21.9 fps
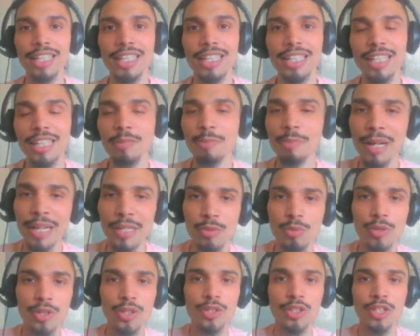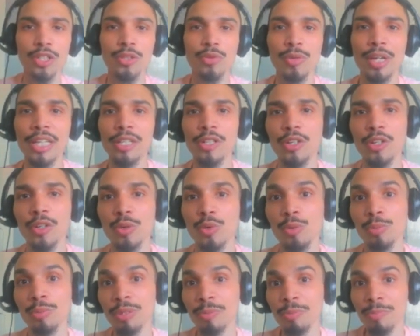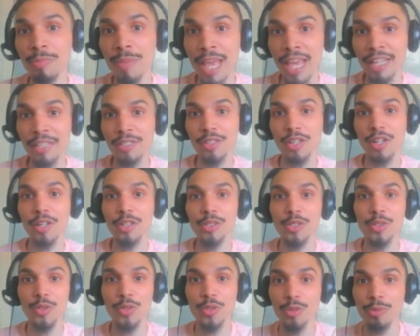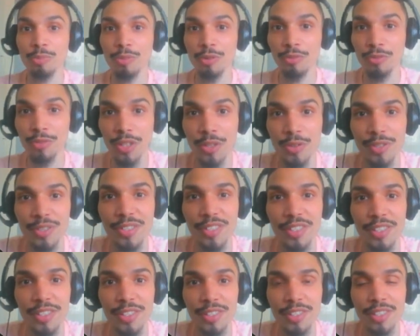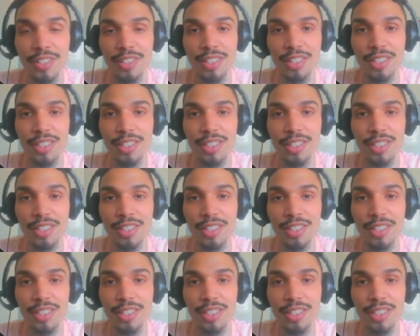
This password generator will be based on user preferences.